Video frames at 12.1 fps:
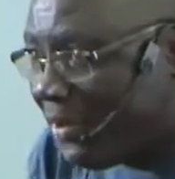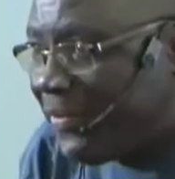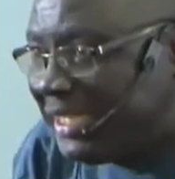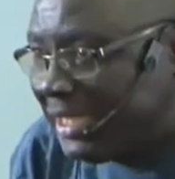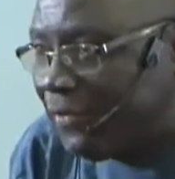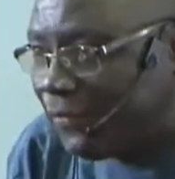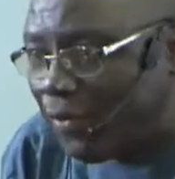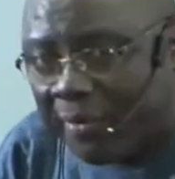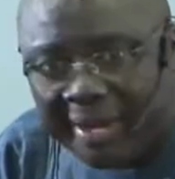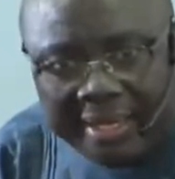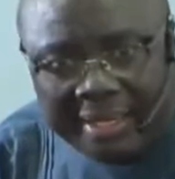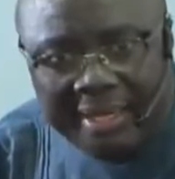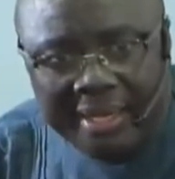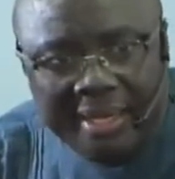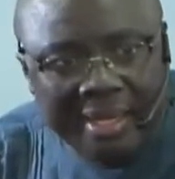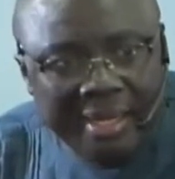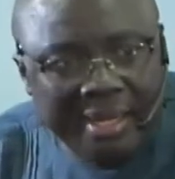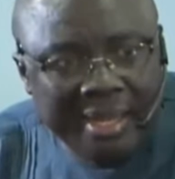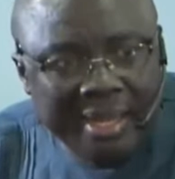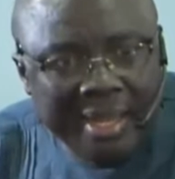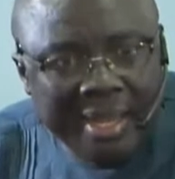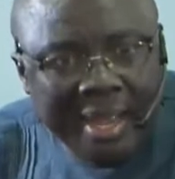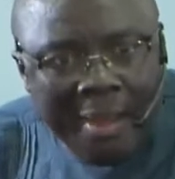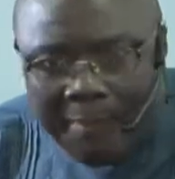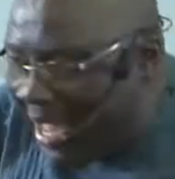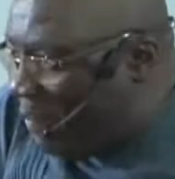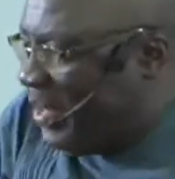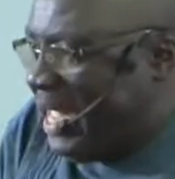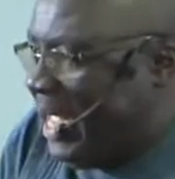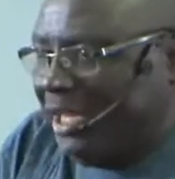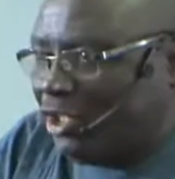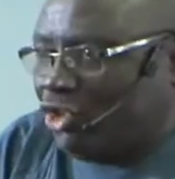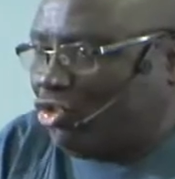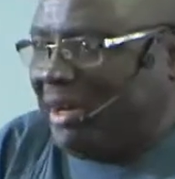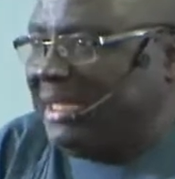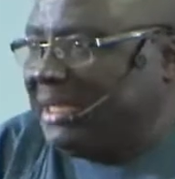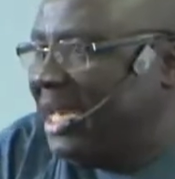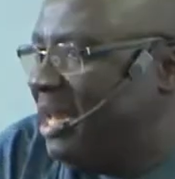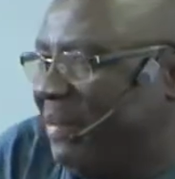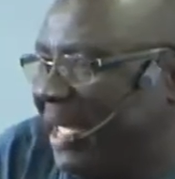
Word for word: reason for it. Maybe he's strengthening